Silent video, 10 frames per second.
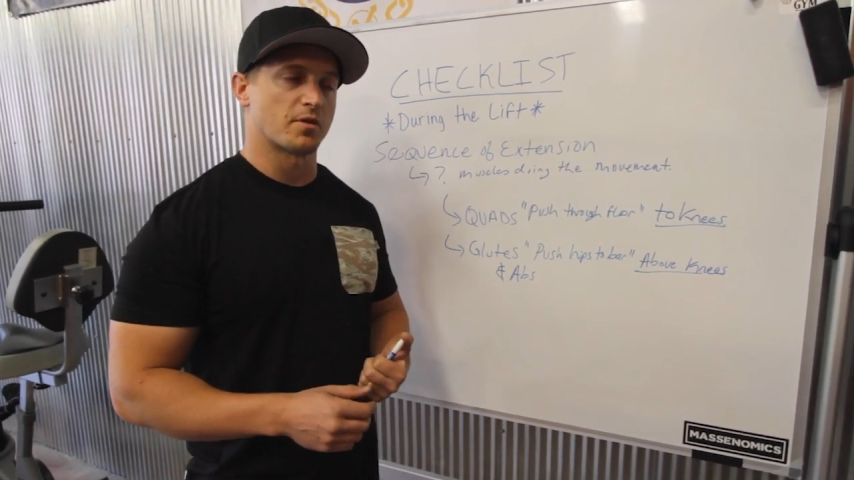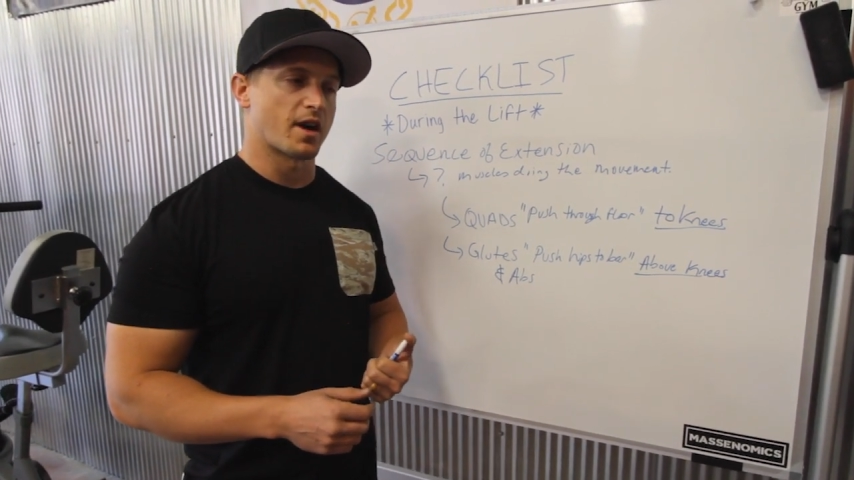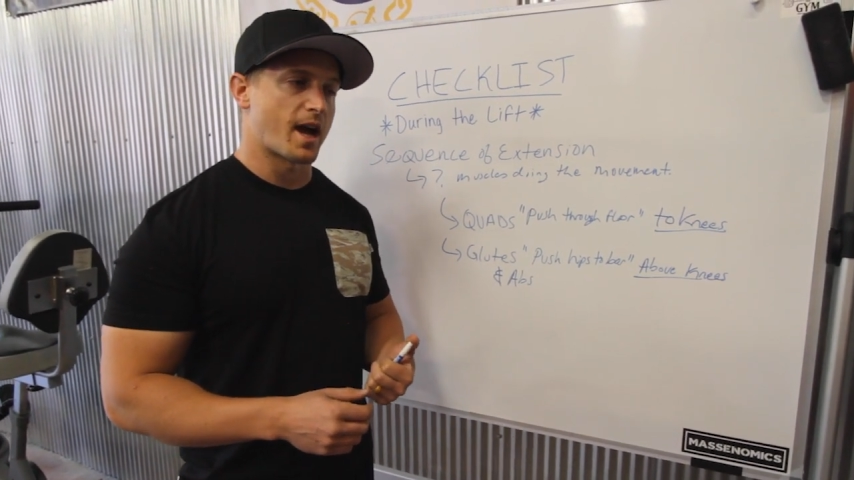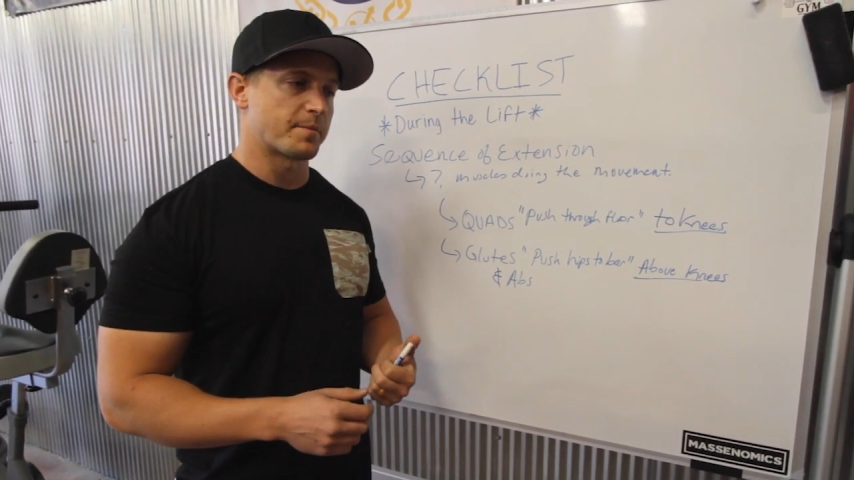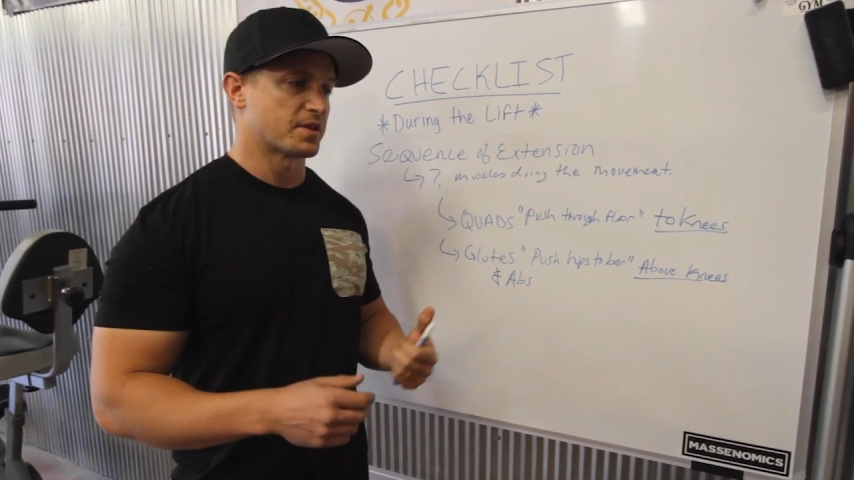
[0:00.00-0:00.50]

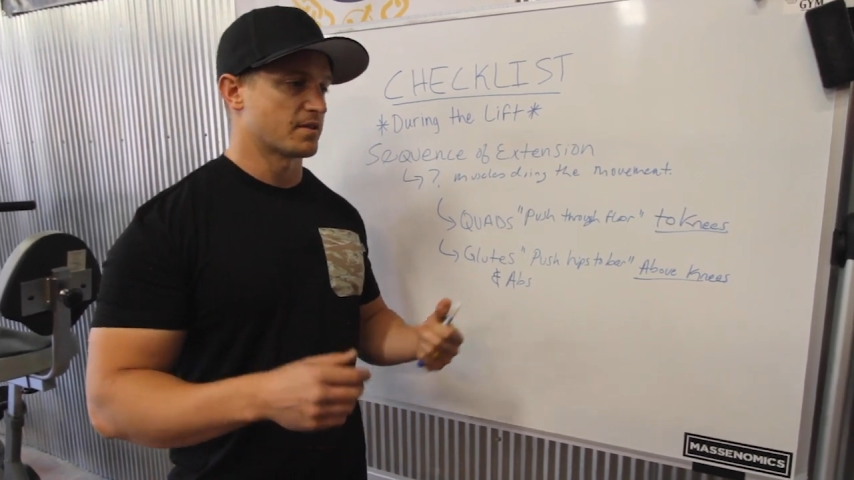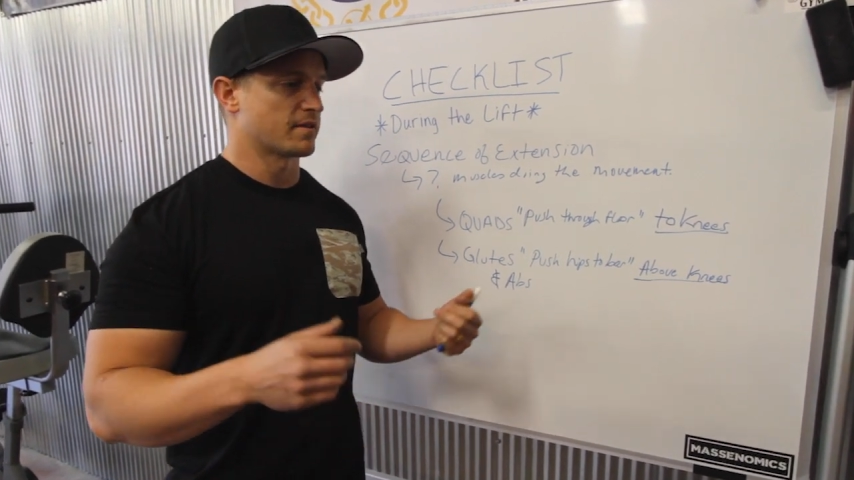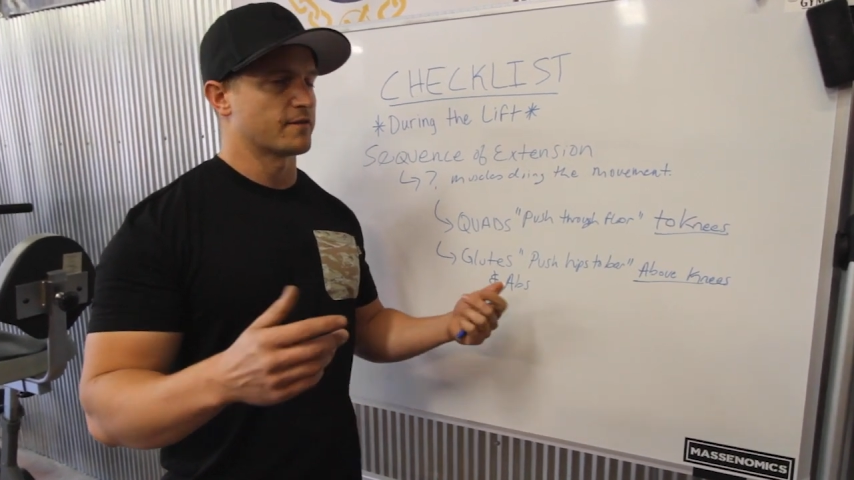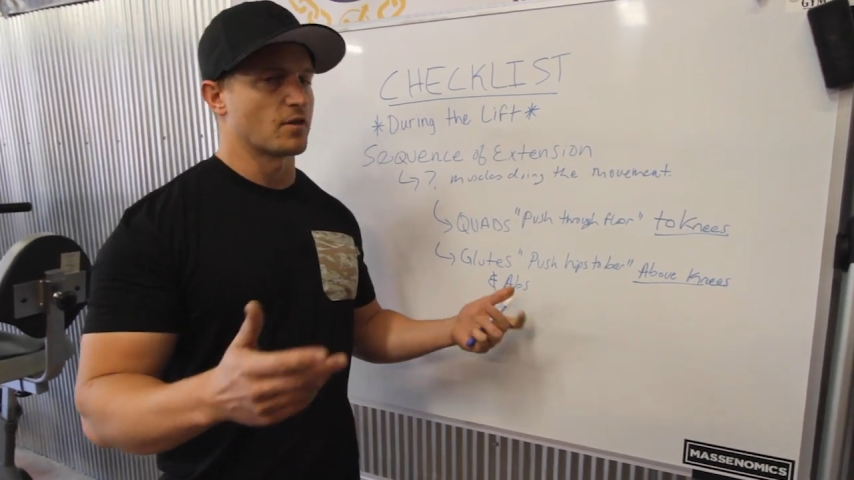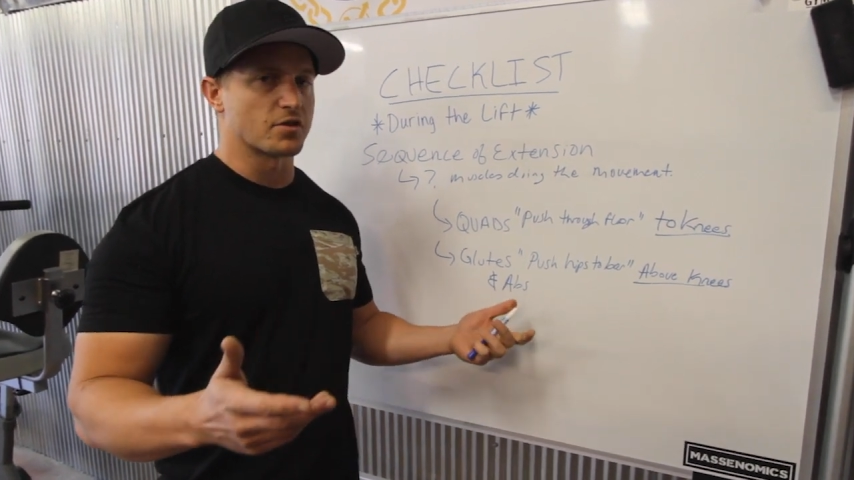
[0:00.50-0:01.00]
perhaps
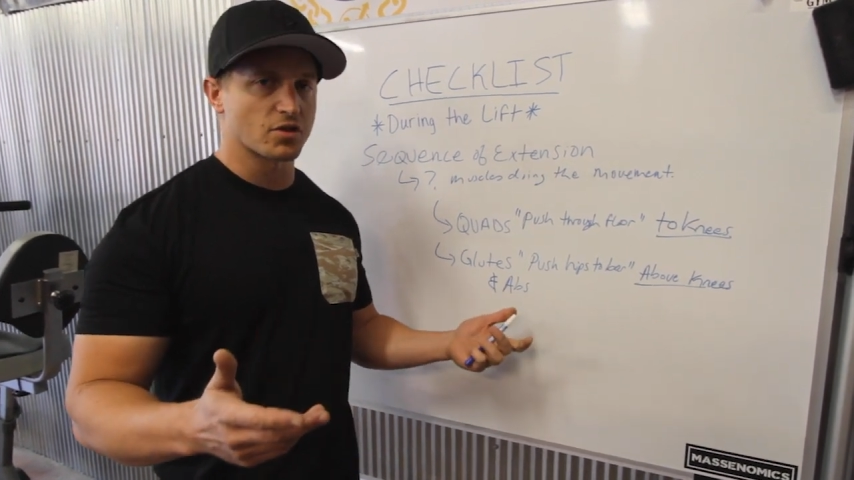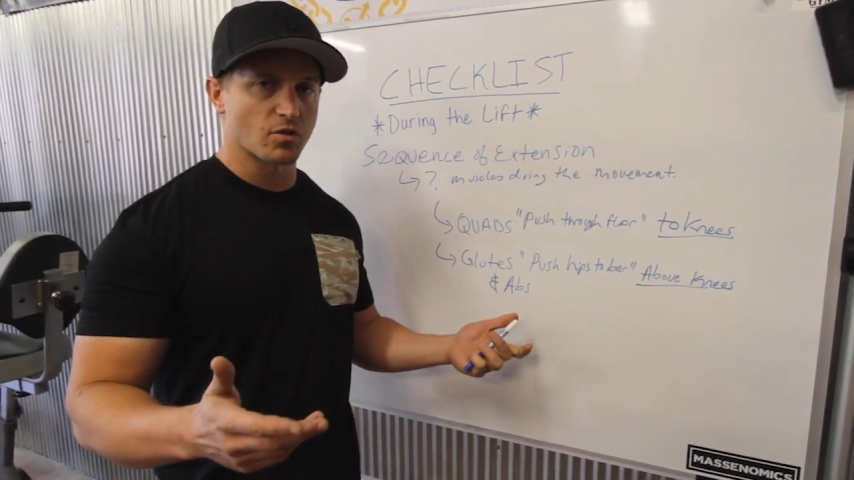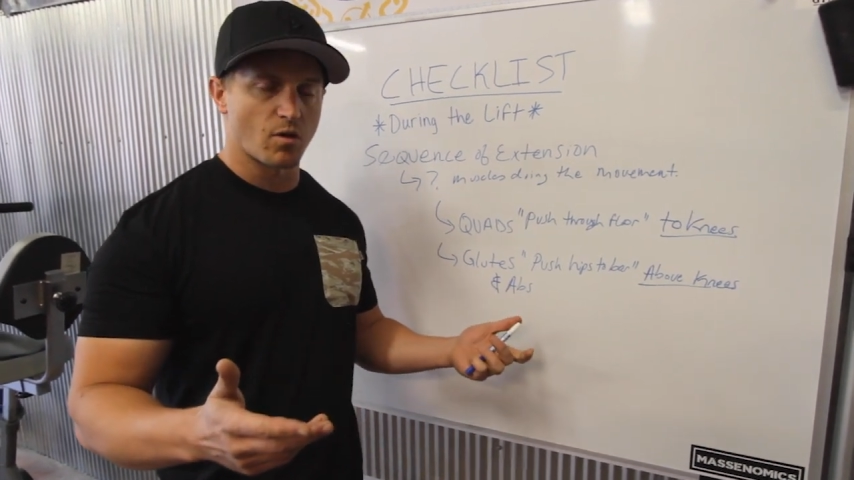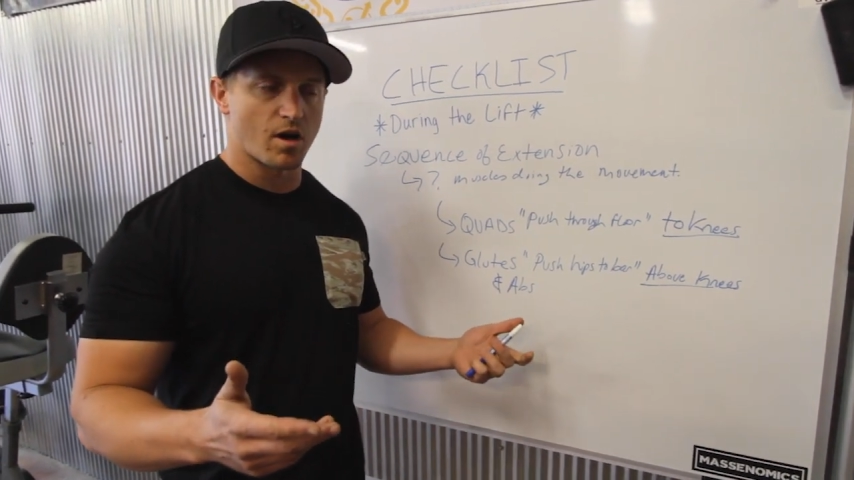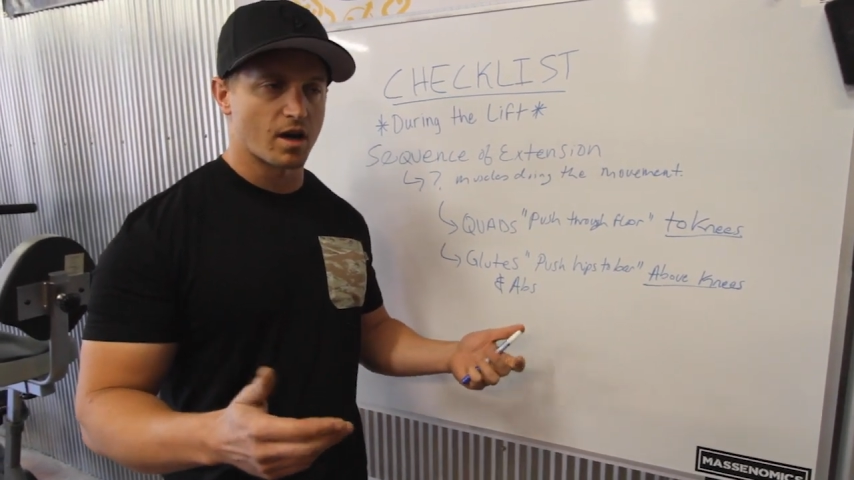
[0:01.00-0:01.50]
front
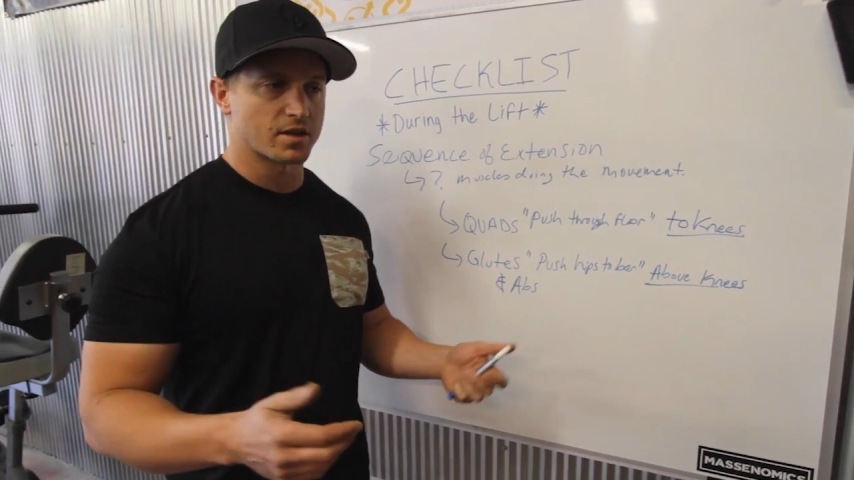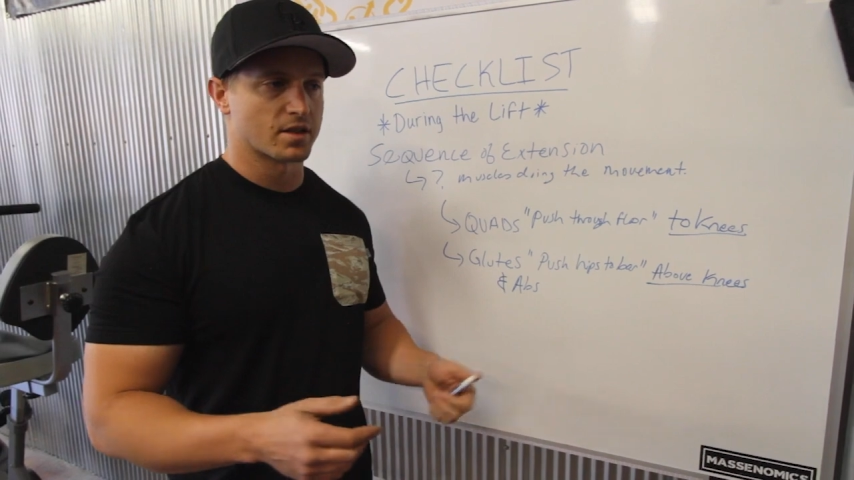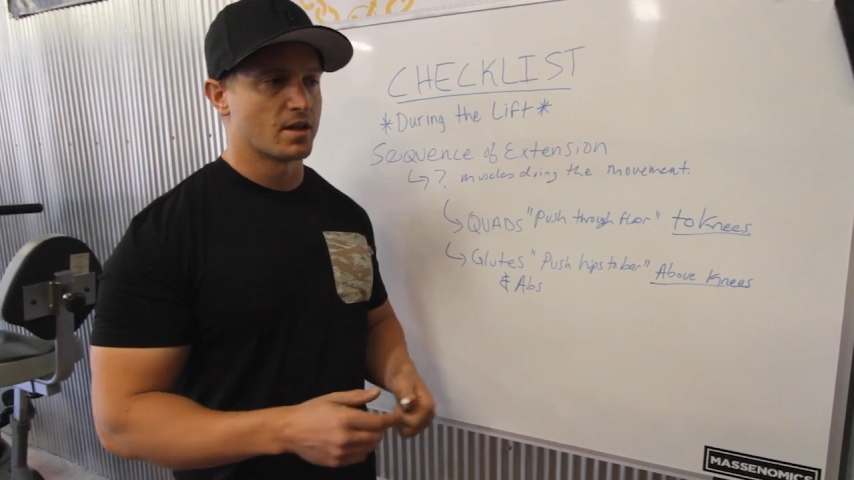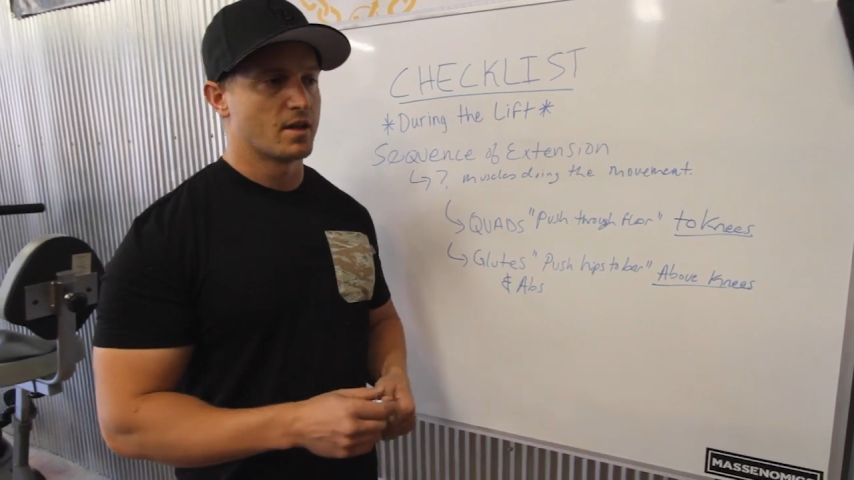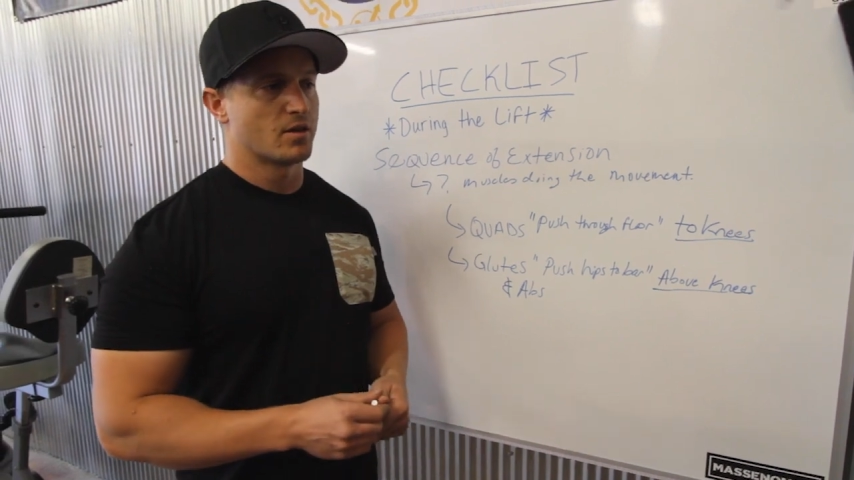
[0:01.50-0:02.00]
squat